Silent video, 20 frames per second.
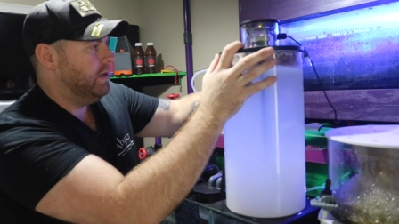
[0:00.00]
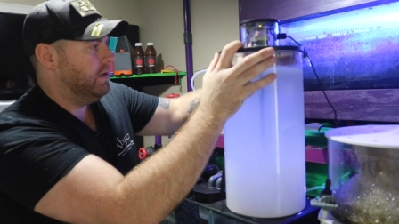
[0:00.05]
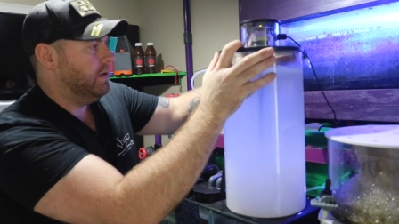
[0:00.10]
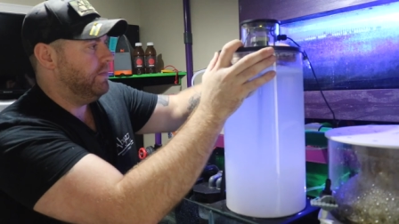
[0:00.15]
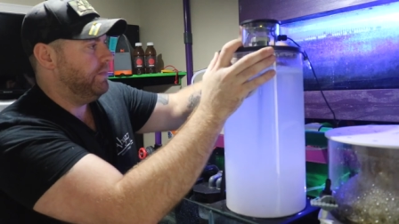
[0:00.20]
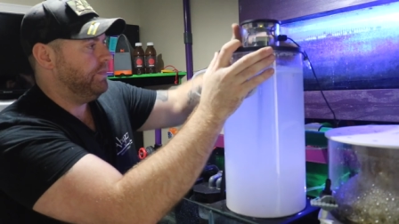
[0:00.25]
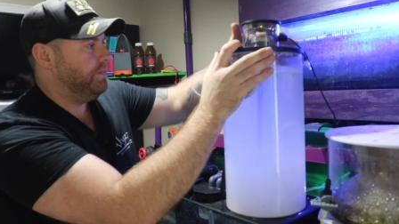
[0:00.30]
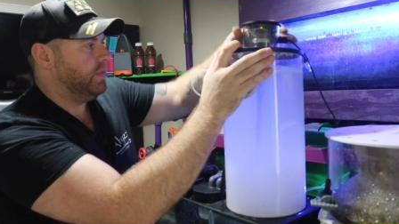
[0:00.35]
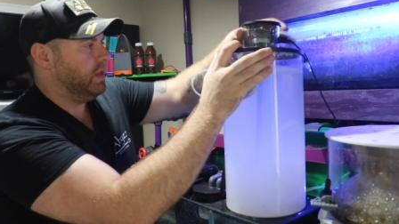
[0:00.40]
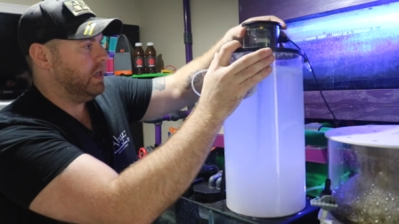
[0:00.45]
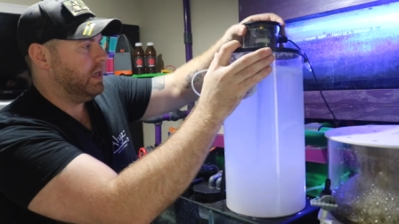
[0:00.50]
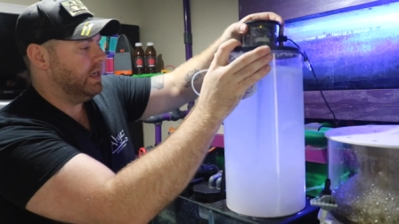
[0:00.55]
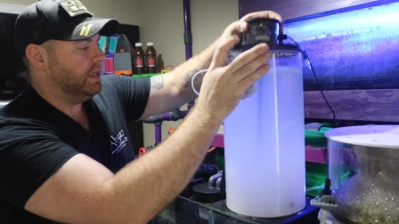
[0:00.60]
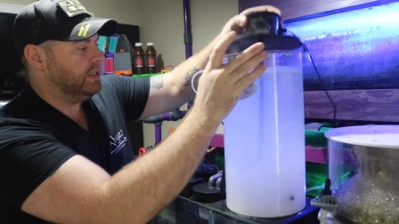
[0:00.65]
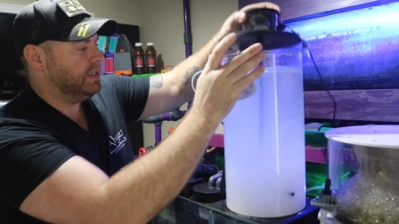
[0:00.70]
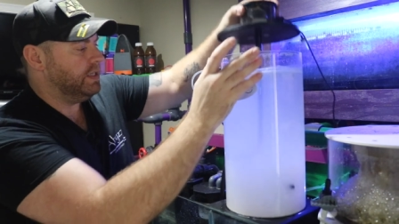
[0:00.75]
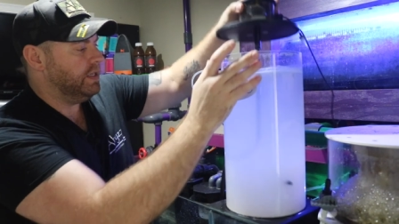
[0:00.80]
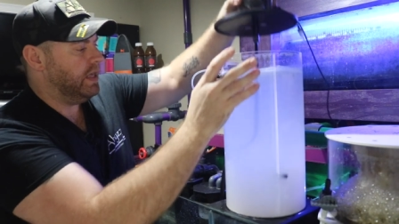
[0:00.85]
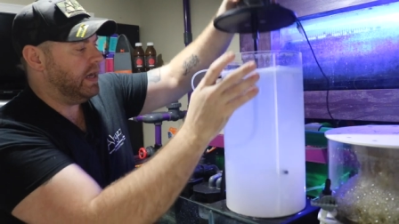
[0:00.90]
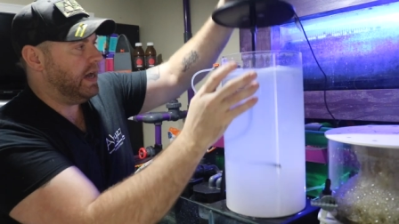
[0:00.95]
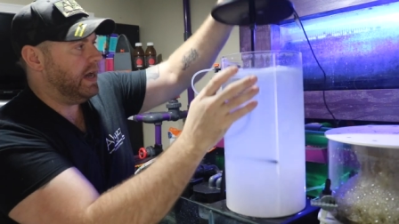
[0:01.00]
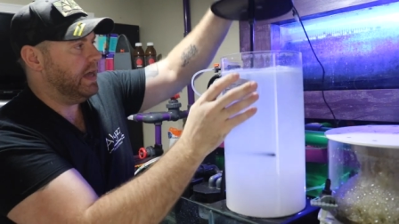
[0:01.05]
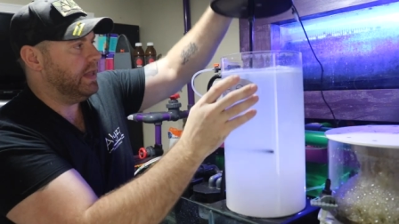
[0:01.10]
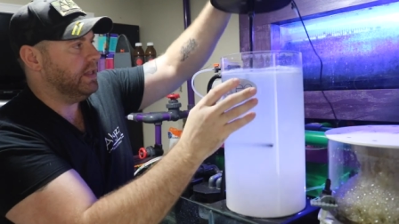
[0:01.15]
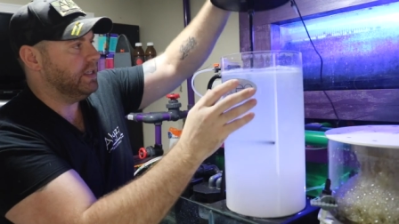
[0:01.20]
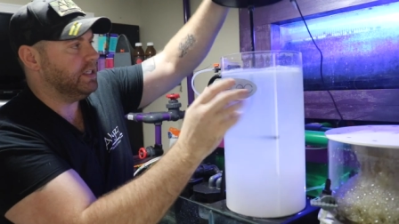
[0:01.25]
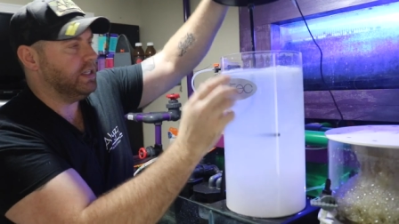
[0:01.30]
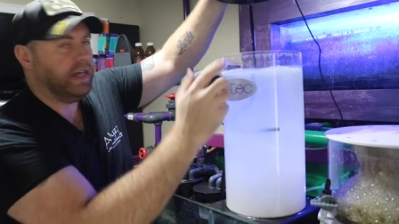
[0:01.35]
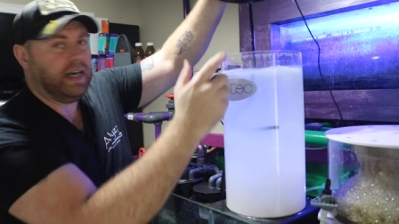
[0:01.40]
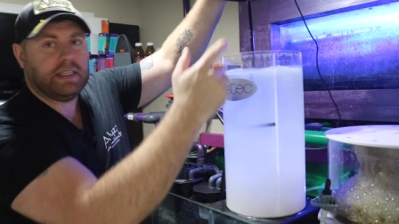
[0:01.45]
You guys see
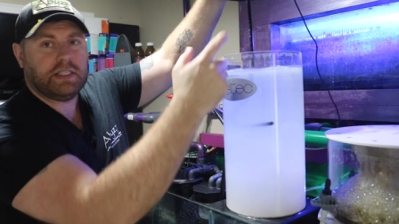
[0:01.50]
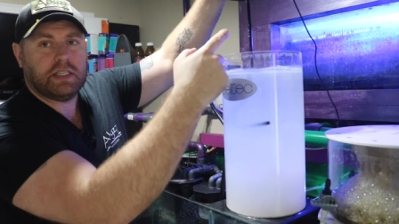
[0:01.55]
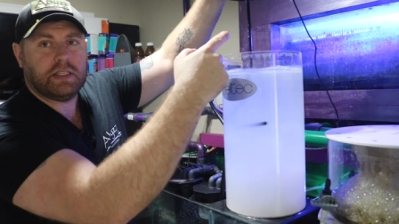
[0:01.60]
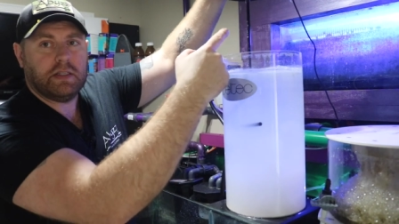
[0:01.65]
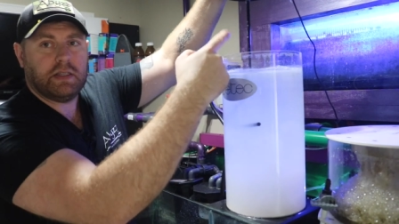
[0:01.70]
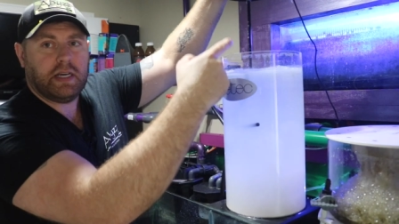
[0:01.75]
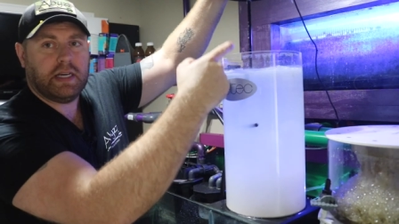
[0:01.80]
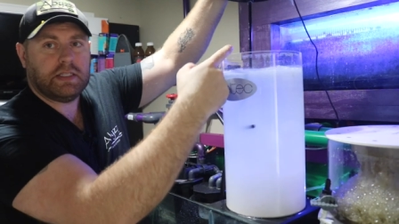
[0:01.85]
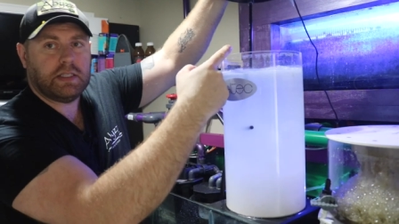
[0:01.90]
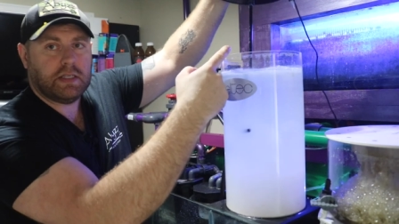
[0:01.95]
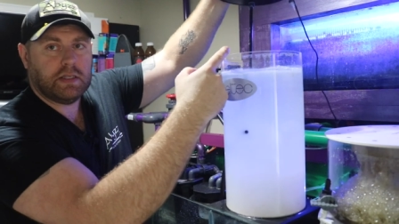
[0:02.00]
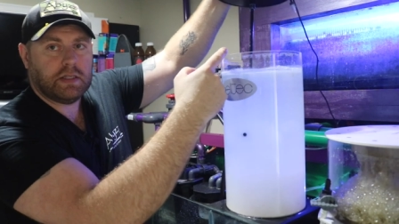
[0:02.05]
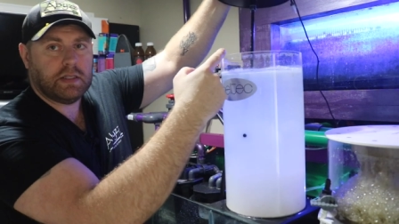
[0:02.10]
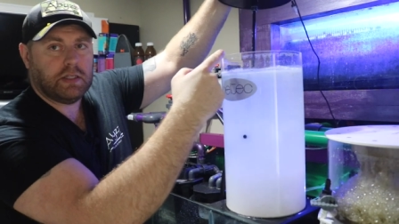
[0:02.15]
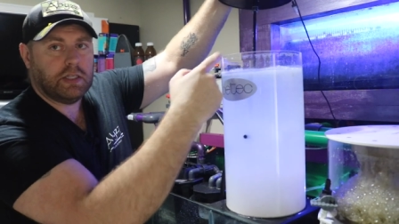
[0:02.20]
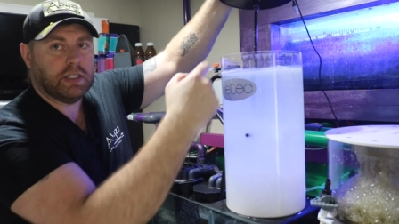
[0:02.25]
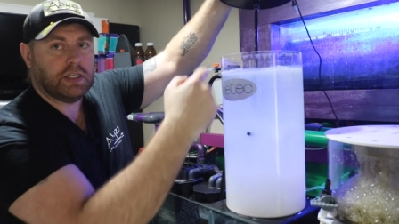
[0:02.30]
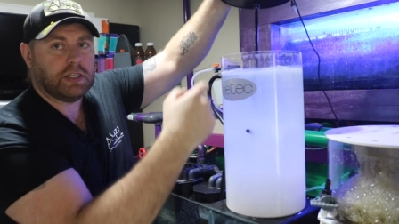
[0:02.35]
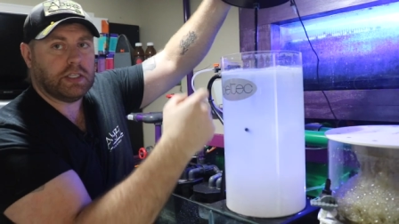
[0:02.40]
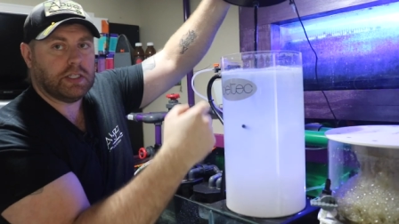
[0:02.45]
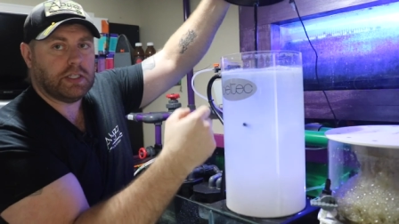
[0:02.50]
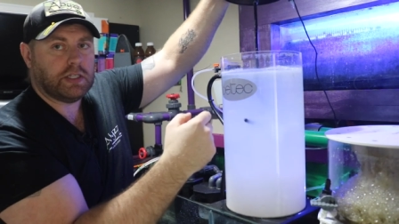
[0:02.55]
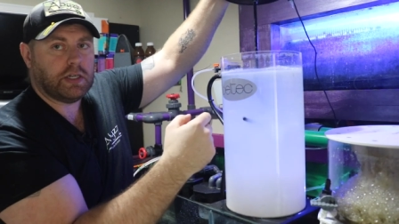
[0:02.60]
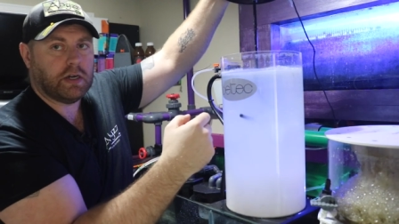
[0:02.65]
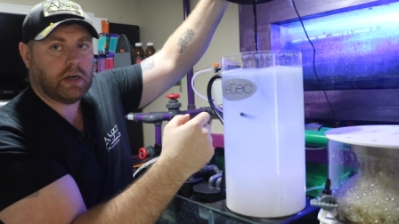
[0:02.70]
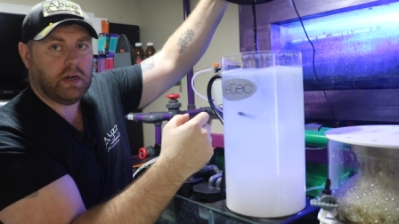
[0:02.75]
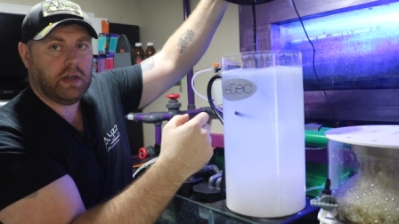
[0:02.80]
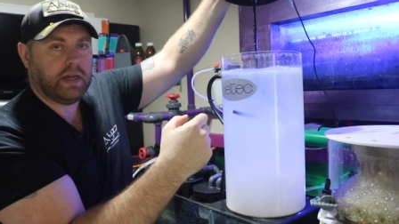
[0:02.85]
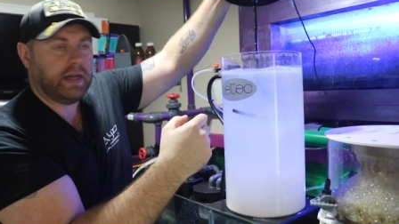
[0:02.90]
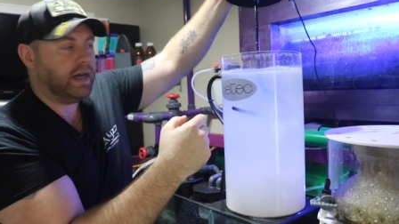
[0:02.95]
that? See that's, that's just the
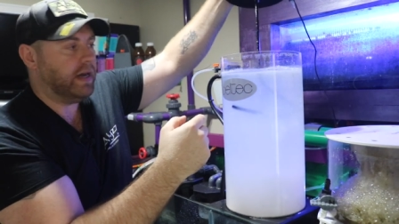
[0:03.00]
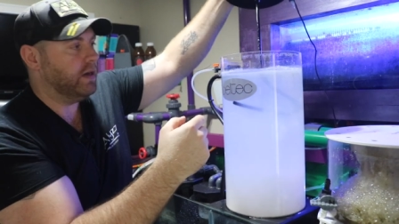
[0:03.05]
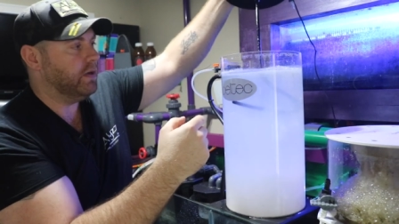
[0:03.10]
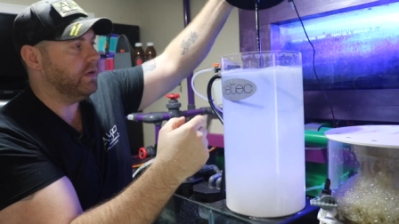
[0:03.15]
stir you got.